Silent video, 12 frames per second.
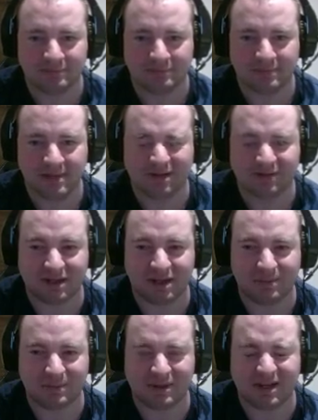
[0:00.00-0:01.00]
And we're
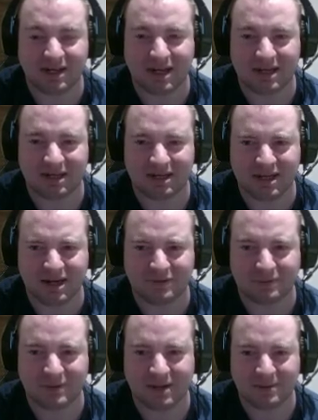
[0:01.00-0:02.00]
coming near the end of the
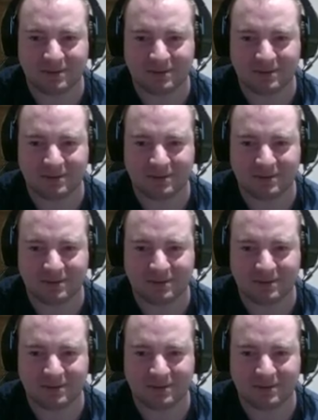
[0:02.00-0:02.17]
level now.